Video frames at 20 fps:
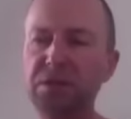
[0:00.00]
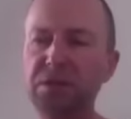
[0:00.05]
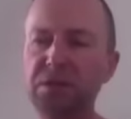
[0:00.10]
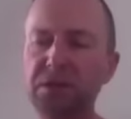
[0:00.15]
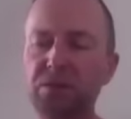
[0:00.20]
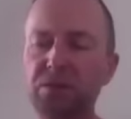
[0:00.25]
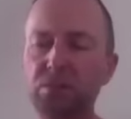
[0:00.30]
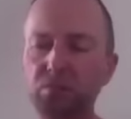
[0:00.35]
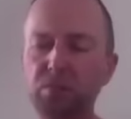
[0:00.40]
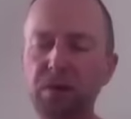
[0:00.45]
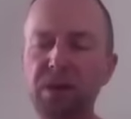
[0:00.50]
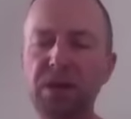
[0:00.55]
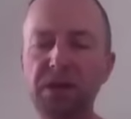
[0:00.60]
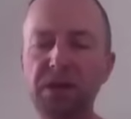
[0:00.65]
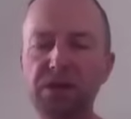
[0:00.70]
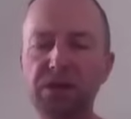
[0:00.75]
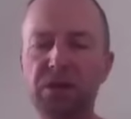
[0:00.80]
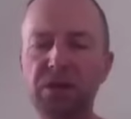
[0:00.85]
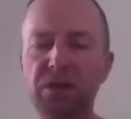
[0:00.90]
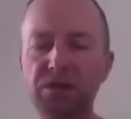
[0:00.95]
it really
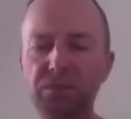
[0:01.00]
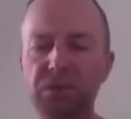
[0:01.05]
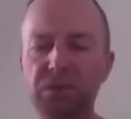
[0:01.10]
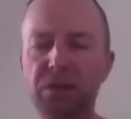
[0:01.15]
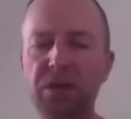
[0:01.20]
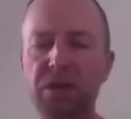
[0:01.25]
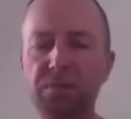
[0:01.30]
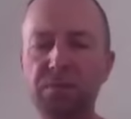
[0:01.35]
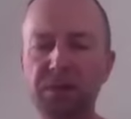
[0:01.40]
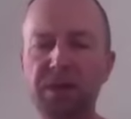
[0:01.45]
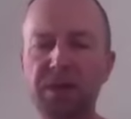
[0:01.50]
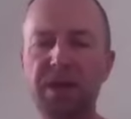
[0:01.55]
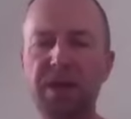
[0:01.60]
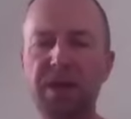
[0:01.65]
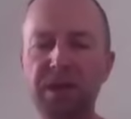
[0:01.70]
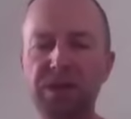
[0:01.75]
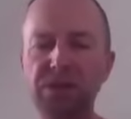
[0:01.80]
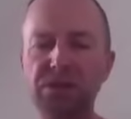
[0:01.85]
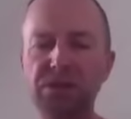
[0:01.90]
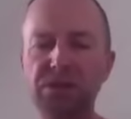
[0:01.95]
does become the
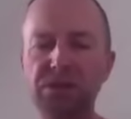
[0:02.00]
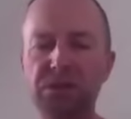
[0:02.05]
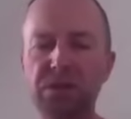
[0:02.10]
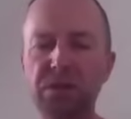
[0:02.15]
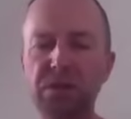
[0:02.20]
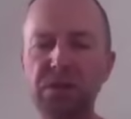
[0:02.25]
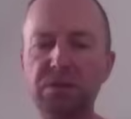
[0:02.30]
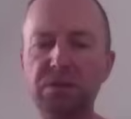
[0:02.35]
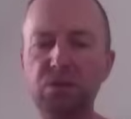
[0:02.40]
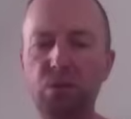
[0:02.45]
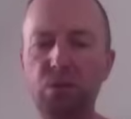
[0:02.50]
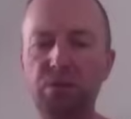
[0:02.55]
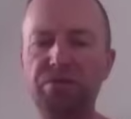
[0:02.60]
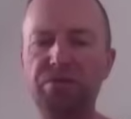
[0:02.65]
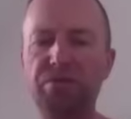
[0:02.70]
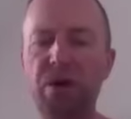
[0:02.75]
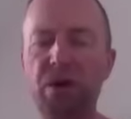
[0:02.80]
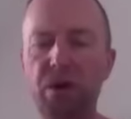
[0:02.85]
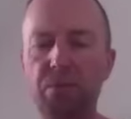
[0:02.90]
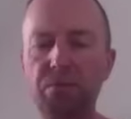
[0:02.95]
case that you're
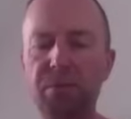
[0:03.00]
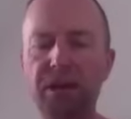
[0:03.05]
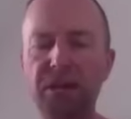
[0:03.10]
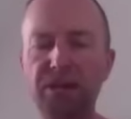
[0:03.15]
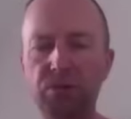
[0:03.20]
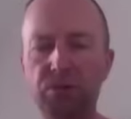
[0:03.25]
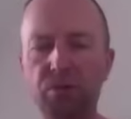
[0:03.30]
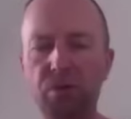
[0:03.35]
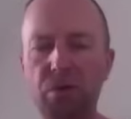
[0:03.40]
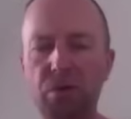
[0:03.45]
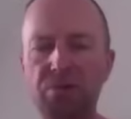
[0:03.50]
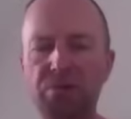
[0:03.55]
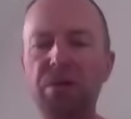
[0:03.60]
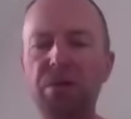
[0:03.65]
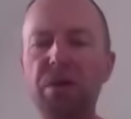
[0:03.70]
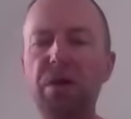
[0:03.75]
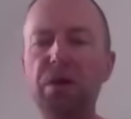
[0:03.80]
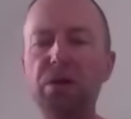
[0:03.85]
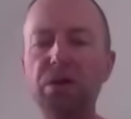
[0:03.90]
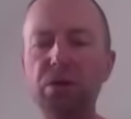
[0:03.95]
far better off
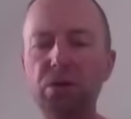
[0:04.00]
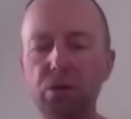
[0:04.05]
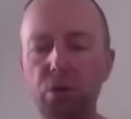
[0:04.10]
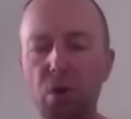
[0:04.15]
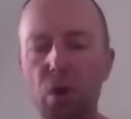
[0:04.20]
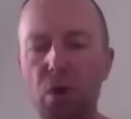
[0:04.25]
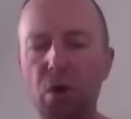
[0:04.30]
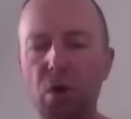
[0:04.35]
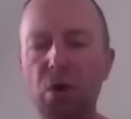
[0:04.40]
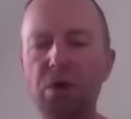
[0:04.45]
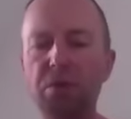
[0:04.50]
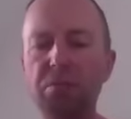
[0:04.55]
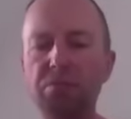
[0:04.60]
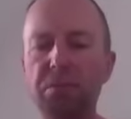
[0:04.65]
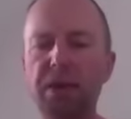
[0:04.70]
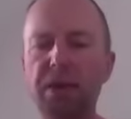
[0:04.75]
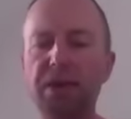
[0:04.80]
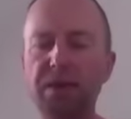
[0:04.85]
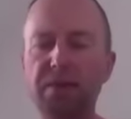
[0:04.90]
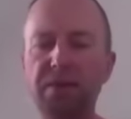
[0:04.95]
not
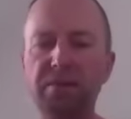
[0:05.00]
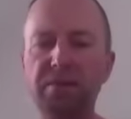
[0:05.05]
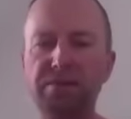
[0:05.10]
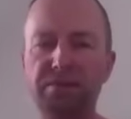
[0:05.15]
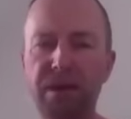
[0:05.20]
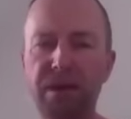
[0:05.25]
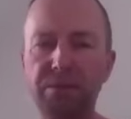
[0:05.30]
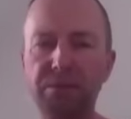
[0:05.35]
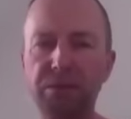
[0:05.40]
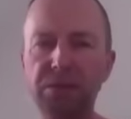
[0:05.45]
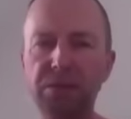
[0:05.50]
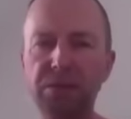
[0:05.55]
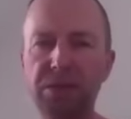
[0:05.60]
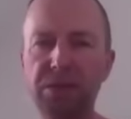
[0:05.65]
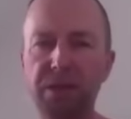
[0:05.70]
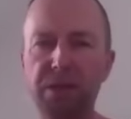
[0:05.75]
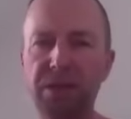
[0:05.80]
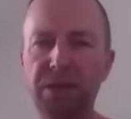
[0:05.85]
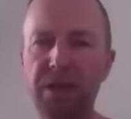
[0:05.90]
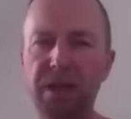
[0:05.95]
making it famous
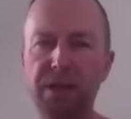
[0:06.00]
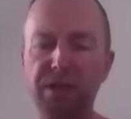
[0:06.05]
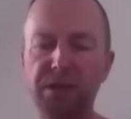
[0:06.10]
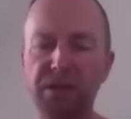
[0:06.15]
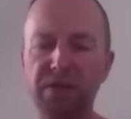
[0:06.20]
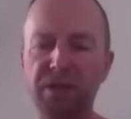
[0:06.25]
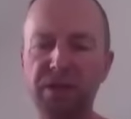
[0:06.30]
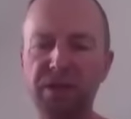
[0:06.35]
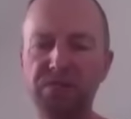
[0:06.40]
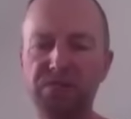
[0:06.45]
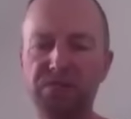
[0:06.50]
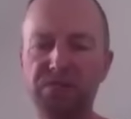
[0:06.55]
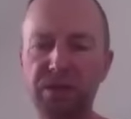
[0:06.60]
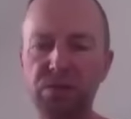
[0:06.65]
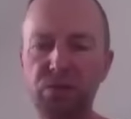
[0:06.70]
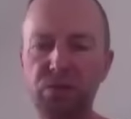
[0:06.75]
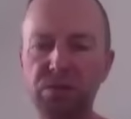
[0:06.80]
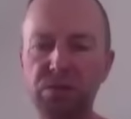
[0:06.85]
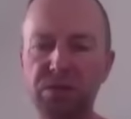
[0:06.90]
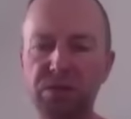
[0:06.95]
in any of these
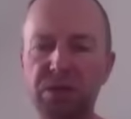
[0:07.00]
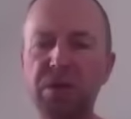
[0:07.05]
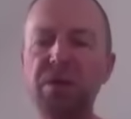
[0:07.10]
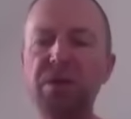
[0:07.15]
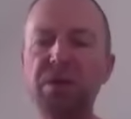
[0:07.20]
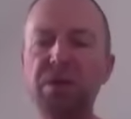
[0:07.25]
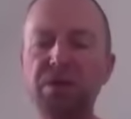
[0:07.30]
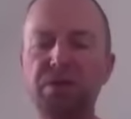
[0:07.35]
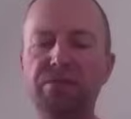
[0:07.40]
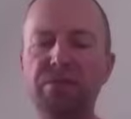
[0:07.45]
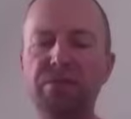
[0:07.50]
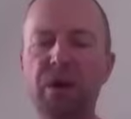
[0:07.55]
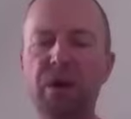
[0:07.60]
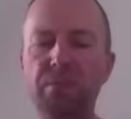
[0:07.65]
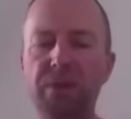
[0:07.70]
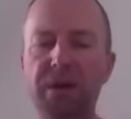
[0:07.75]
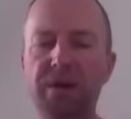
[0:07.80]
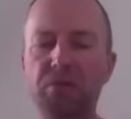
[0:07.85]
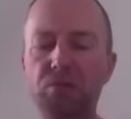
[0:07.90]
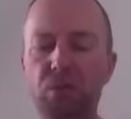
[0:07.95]
fields. You're far
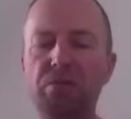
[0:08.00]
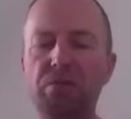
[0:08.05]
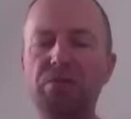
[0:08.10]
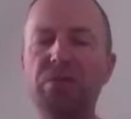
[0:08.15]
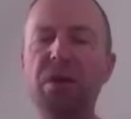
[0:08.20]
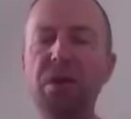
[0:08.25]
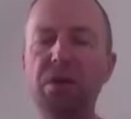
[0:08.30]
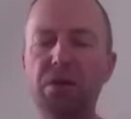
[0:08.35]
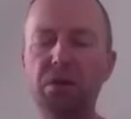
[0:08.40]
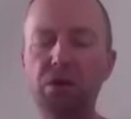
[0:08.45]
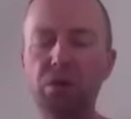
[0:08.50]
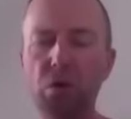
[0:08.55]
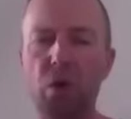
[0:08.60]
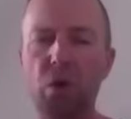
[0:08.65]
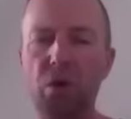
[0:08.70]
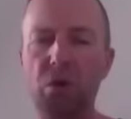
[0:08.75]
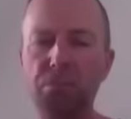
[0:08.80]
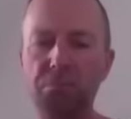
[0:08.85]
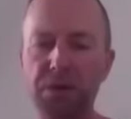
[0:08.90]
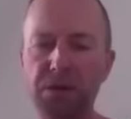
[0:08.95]
better off
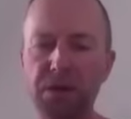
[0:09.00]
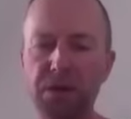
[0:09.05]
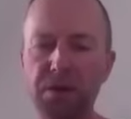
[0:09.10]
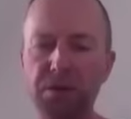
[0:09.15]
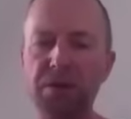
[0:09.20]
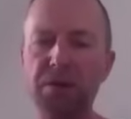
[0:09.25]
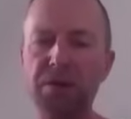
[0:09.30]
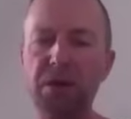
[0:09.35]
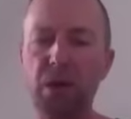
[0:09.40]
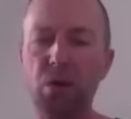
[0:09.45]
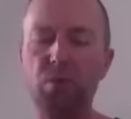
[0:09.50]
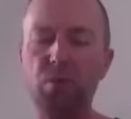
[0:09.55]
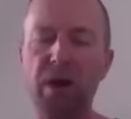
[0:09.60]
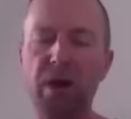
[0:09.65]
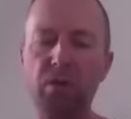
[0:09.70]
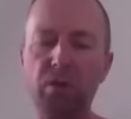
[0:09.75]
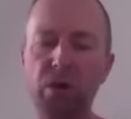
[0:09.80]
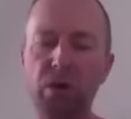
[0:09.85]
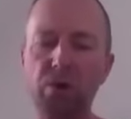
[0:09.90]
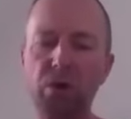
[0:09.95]
not being a
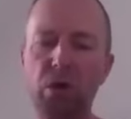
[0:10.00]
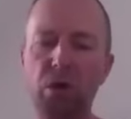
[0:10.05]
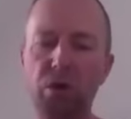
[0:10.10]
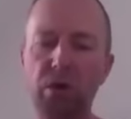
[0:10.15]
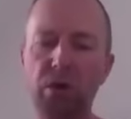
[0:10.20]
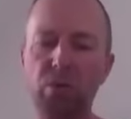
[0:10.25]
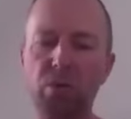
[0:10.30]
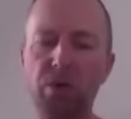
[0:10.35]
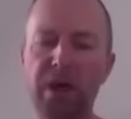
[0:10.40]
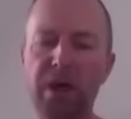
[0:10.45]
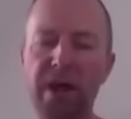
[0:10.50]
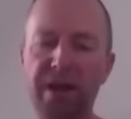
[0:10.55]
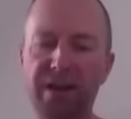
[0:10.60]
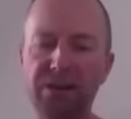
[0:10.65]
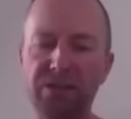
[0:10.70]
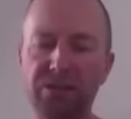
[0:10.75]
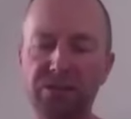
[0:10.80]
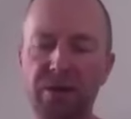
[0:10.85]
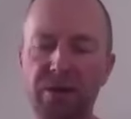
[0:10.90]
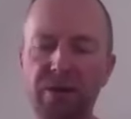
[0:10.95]
well known Hollywood
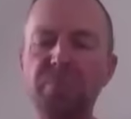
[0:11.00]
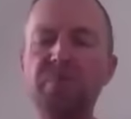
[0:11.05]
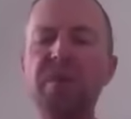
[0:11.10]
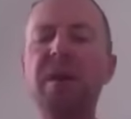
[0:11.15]
actor.